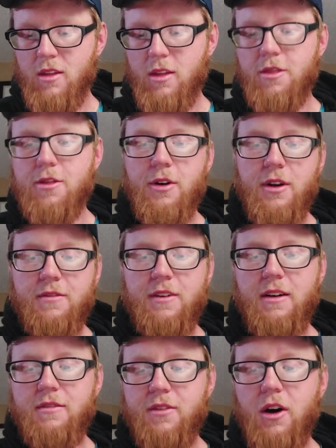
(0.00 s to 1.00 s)
the
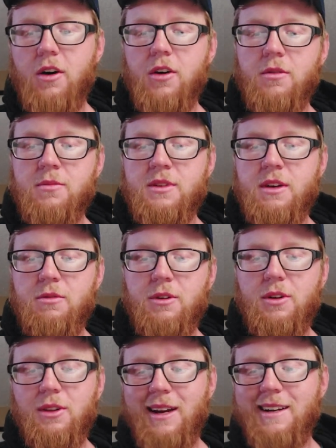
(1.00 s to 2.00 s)
thirty-five volumes that were
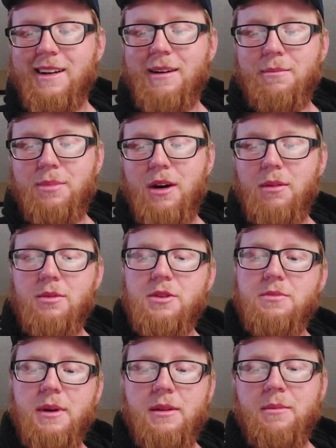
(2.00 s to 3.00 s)
collected and
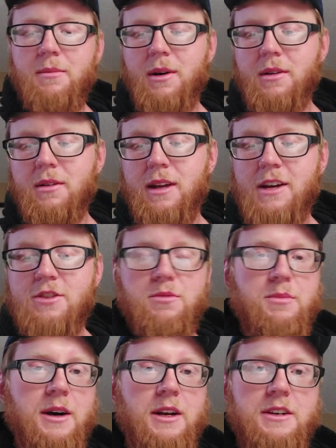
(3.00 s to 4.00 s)
published by the
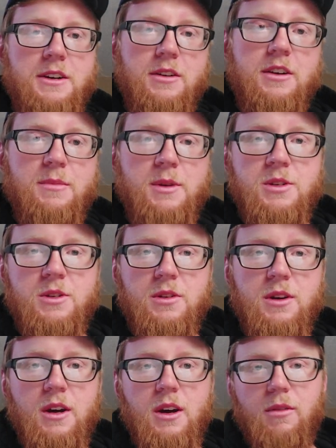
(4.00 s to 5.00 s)
National Monetary Commission,
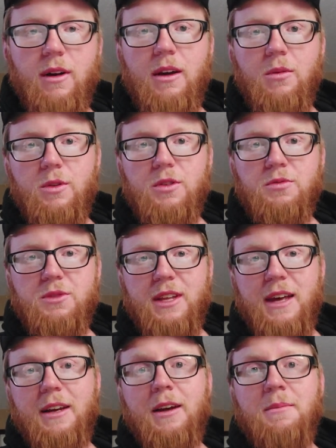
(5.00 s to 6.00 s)
right, which was
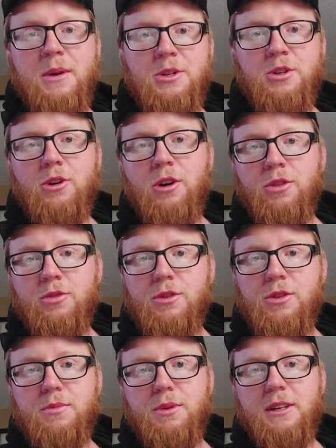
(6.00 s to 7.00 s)
that commission
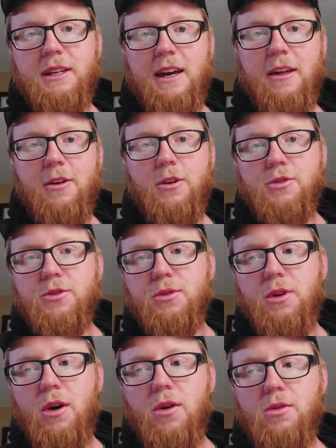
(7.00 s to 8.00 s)
Aldrich put together to
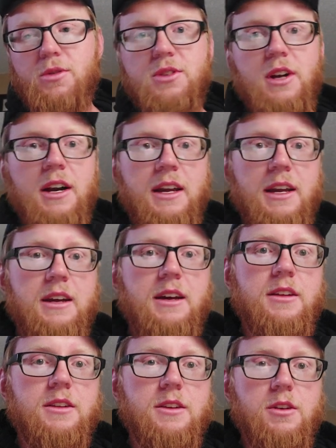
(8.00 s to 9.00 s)
go study
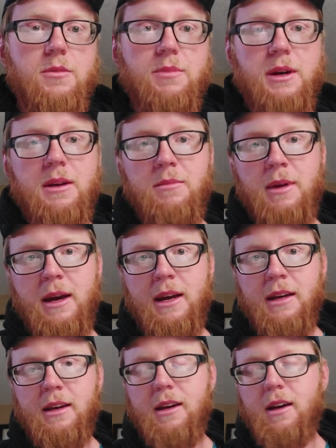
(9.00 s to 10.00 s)
the European
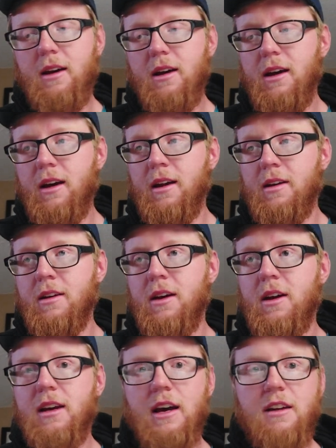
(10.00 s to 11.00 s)
bank and
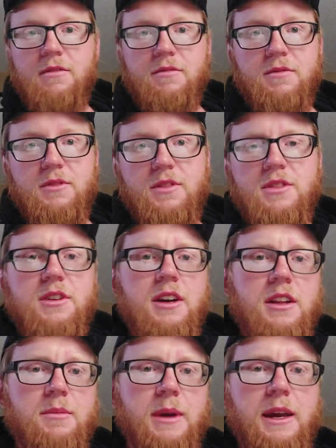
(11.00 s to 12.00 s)
kind of to
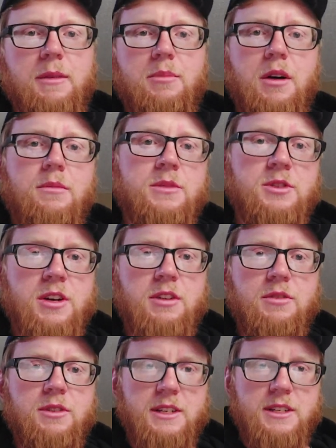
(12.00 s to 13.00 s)
study the banking problem in
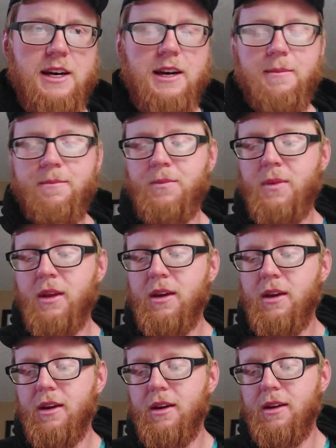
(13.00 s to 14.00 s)
general at the time,
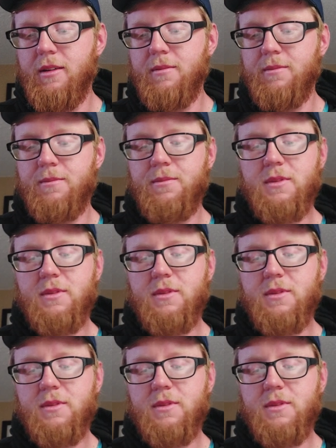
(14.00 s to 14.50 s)
and